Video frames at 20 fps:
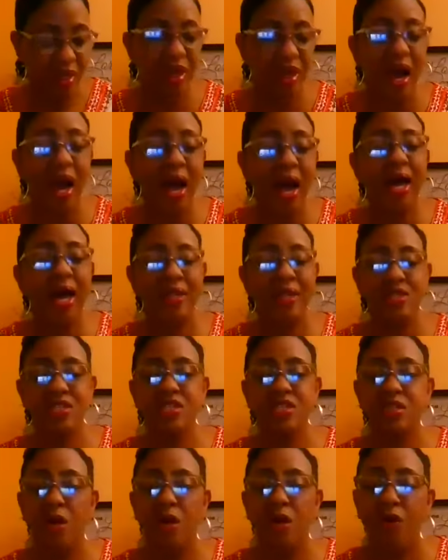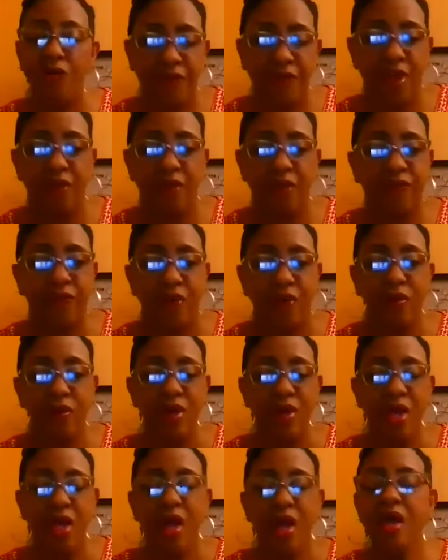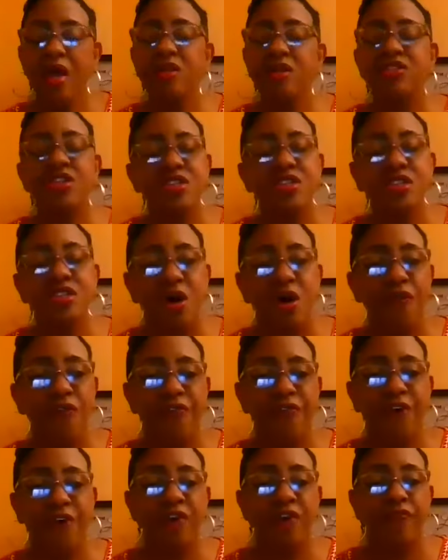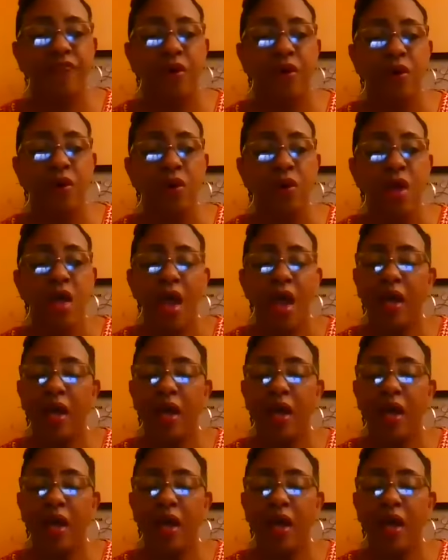God is so faithful. He's just so faithful.